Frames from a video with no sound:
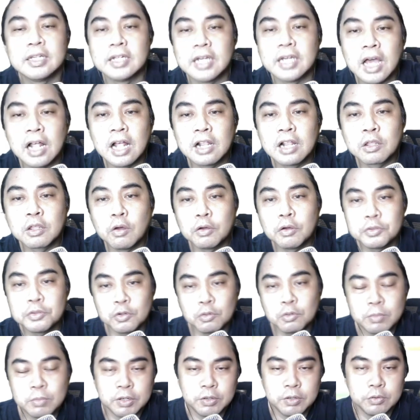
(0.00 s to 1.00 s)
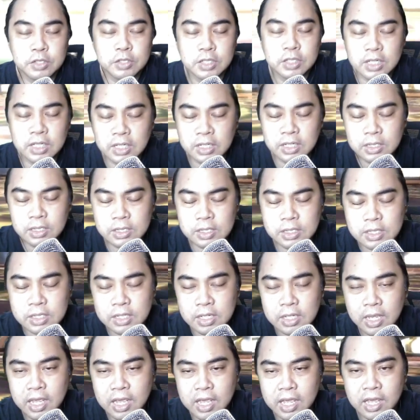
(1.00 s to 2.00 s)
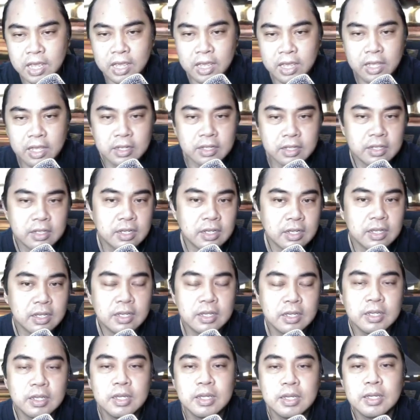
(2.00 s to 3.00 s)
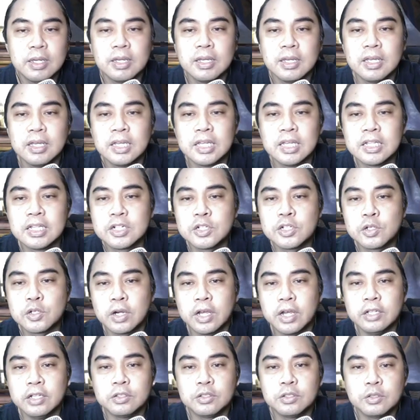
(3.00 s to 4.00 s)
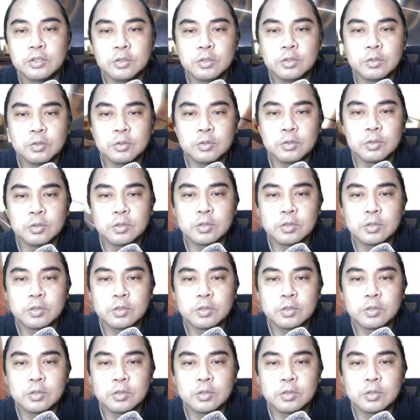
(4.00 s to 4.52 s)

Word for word: I'll go through my routines and try to